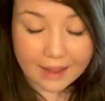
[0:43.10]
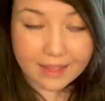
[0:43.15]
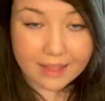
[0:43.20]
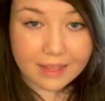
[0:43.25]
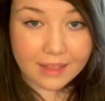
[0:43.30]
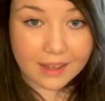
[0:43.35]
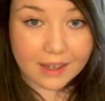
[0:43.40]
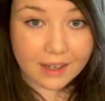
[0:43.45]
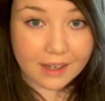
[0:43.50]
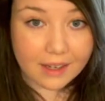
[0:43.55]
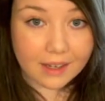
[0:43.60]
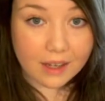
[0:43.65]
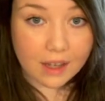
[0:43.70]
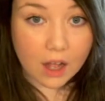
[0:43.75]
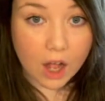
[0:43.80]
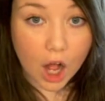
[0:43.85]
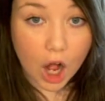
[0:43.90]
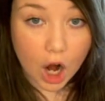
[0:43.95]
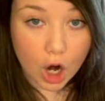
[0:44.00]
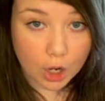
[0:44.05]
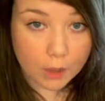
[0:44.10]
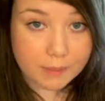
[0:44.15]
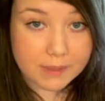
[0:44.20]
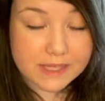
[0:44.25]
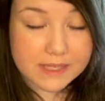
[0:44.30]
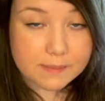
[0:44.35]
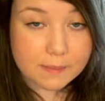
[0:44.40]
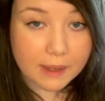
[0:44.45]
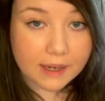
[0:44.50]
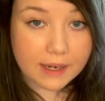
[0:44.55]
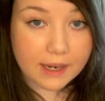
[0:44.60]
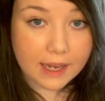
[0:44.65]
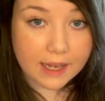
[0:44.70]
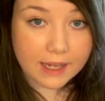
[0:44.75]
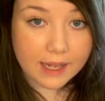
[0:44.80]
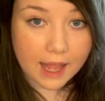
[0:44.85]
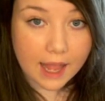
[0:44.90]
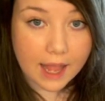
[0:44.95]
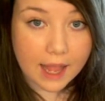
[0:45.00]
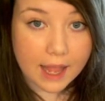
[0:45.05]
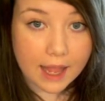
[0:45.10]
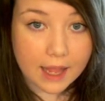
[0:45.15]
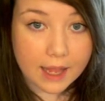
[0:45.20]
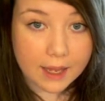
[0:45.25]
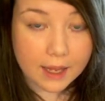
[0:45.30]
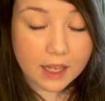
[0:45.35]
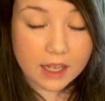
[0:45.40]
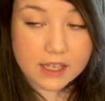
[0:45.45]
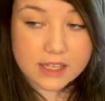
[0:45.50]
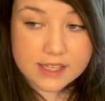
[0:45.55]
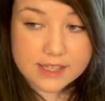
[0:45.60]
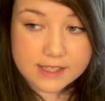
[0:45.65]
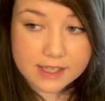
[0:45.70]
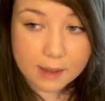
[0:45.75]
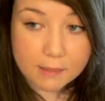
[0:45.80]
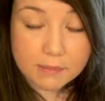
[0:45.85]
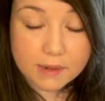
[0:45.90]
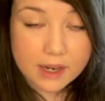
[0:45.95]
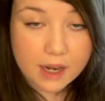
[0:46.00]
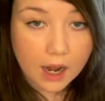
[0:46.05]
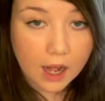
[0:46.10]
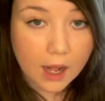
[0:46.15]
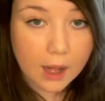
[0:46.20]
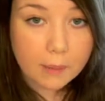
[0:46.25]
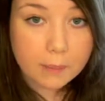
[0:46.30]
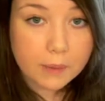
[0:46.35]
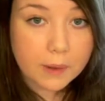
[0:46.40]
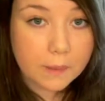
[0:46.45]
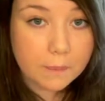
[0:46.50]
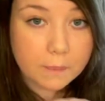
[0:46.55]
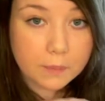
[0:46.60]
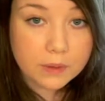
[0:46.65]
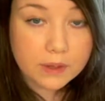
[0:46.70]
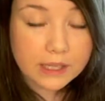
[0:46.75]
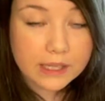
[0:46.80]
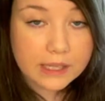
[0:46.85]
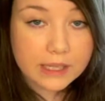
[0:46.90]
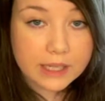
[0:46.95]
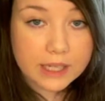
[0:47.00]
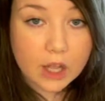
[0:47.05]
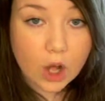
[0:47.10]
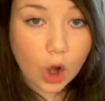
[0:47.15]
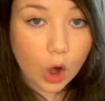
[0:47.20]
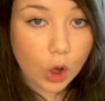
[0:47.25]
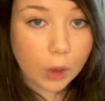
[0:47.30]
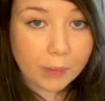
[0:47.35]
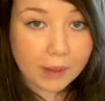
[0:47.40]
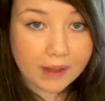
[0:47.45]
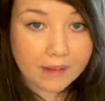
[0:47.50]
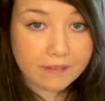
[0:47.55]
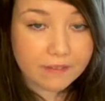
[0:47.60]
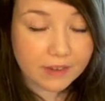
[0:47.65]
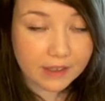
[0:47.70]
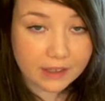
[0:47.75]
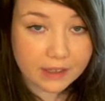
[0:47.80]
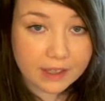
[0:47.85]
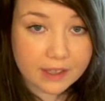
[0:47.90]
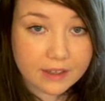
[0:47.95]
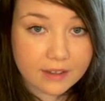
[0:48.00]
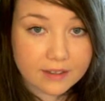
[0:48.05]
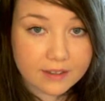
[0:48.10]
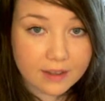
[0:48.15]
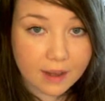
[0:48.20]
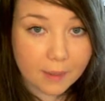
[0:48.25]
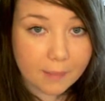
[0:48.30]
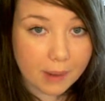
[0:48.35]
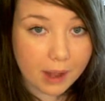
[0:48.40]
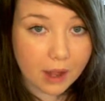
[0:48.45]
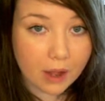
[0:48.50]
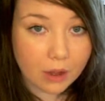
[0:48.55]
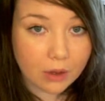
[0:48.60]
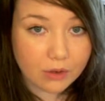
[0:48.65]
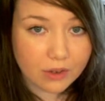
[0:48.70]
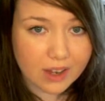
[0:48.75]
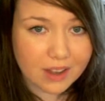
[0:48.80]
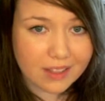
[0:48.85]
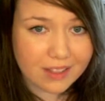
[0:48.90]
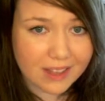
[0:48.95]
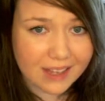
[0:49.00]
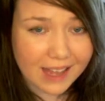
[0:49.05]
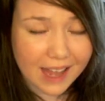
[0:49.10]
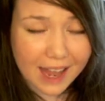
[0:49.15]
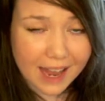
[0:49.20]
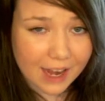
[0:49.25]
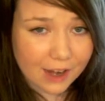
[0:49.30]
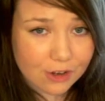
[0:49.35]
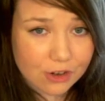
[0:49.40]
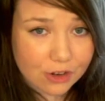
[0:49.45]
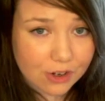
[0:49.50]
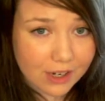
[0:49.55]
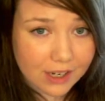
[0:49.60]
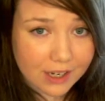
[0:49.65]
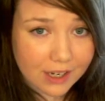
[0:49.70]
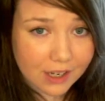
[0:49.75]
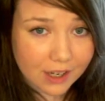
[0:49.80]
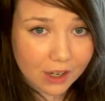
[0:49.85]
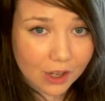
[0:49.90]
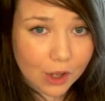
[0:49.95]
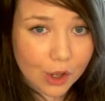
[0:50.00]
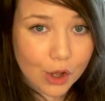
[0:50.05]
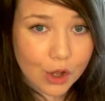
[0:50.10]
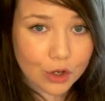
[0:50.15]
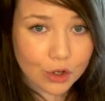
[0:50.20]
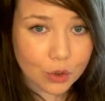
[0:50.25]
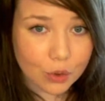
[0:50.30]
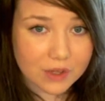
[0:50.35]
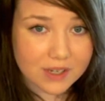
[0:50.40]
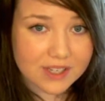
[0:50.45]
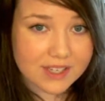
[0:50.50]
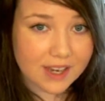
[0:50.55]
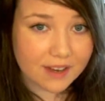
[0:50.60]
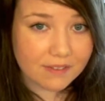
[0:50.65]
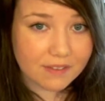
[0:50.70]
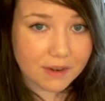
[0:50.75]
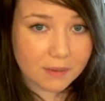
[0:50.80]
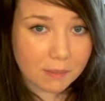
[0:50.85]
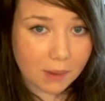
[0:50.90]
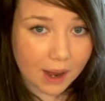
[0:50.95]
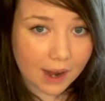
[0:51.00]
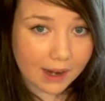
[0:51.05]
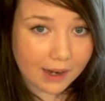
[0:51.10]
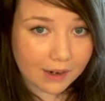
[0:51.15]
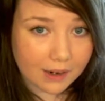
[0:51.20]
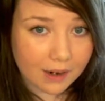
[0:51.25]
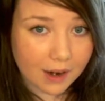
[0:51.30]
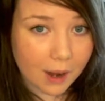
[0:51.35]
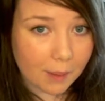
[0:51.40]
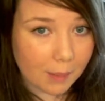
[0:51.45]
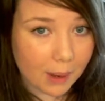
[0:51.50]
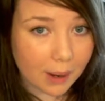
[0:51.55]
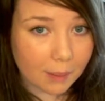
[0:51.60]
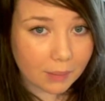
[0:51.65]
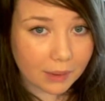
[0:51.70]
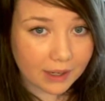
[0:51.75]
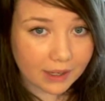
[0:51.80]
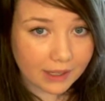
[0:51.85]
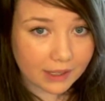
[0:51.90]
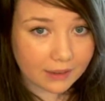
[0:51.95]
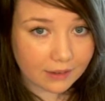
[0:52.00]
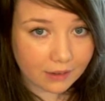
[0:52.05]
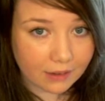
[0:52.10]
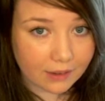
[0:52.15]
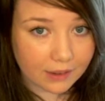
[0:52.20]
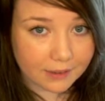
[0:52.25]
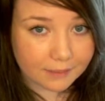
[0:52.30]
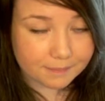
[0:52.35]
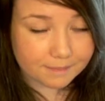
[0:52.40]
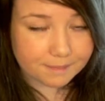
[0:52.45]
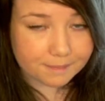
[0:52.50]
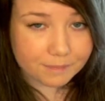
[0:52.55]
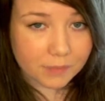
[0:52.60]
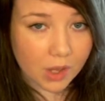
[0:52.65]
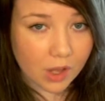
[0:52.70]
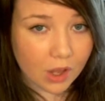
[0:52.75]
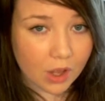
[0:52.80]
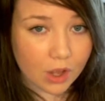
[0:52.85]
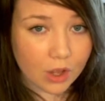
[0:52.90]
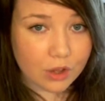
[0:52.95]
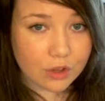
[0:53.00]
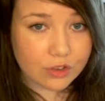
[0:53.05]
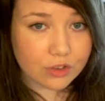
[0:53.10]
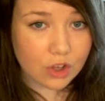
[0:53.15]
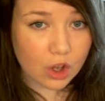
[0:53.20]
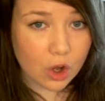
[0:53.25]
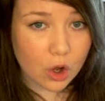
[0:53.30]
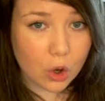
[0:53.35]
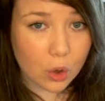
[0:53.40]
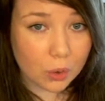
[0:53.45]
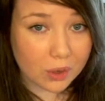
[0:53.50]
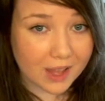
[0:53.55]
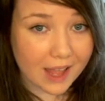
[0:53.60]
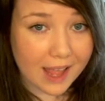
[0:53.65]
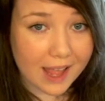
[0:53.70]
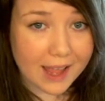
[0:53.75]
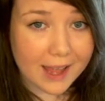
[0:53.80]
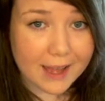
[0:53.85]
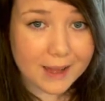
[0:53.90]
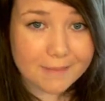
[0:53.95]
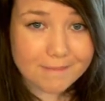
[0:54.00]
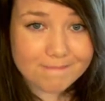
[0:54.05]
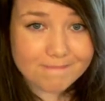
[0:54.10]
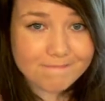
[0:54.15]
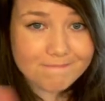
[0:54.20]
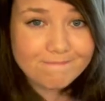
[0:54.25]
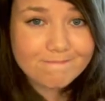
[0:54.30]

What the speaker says: I think Our Miss Monday K summed it up completely, all my feelings about the hatred towards Stephenie Meyer about Breaking Dawn. So, K,